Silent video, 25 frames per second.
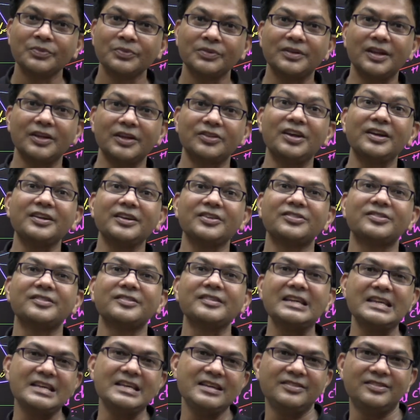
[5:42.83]
the things
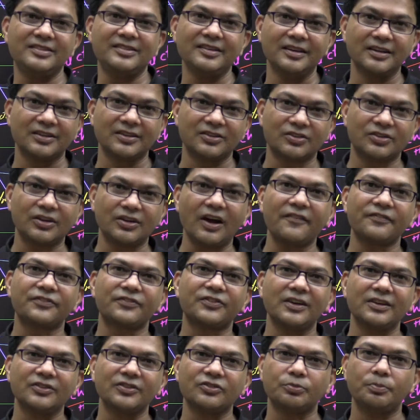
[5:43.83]
easier. Tough
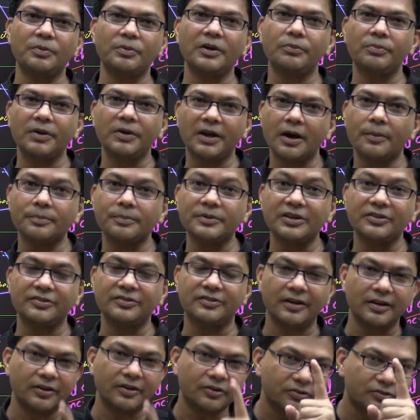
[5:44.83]
things will become
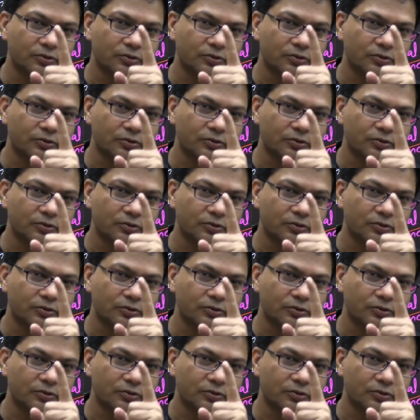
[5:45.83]
easier.